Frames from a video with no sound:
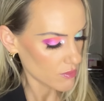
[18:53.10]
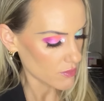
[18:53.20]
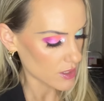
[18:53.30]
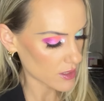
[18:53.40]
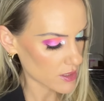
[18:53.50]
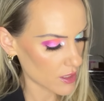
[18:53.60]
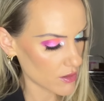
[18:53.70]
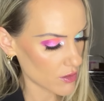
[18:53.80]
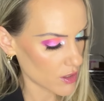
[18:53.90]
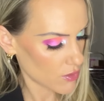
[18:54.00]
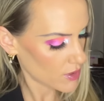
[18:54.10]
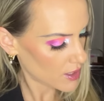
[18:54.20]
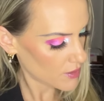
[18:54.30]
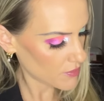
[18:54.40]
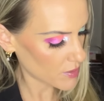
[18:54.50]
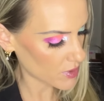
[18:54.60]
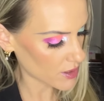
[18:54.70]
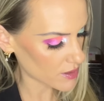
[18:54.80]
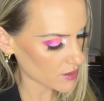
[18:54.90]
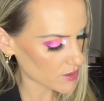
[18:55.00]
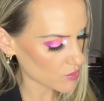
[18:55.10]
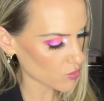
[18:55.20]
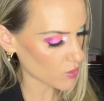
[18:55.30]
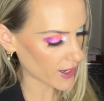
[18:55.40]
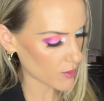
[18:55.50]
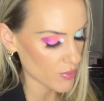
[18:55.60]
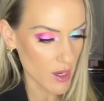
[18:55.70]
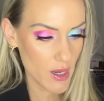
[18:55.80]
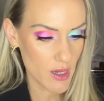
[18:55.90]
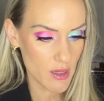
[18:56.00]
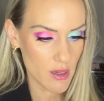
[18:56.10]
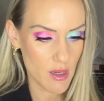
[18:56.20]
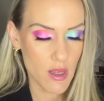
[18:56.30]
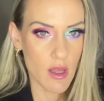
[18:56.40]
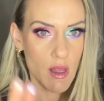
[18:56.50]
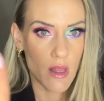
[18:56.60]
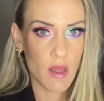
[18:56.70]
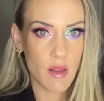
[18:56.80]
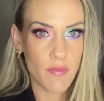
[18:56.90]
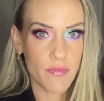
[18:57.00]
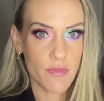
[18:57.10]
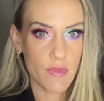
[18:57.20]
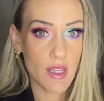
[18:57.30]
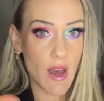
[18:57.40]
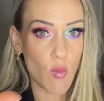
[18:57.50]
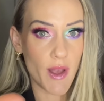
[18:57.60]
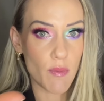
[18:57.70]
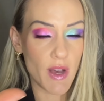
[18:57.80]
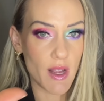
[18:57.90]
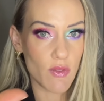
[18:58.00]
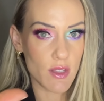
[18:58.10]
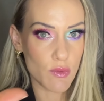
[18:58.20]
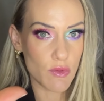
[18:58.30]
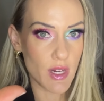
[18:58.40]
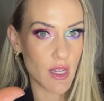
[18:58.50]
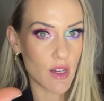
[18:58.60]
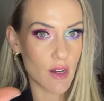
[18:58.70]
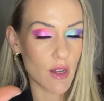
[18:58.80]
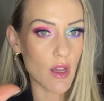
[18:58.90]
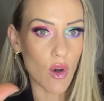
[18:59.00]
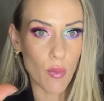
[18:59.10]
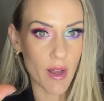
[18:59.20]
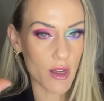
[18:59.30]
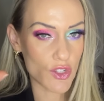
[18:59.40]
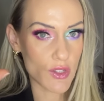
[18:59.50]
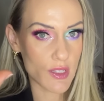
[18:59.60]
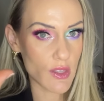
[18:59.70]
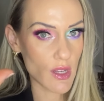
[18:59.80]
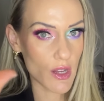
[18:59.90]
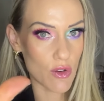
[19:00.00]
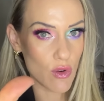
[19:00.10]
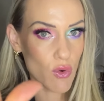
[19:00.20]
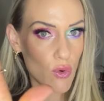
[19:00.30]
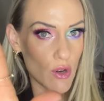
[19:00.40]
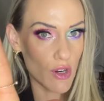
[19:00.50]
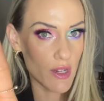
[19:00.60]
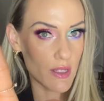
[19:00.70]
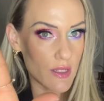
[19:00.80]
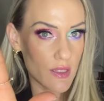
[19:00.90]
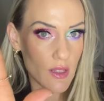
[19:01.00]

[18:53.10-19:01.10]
Let's see. No, maybe it's White Pine. Yeah, White Pine. This one right here. Oh my gosh, this in the inner corner is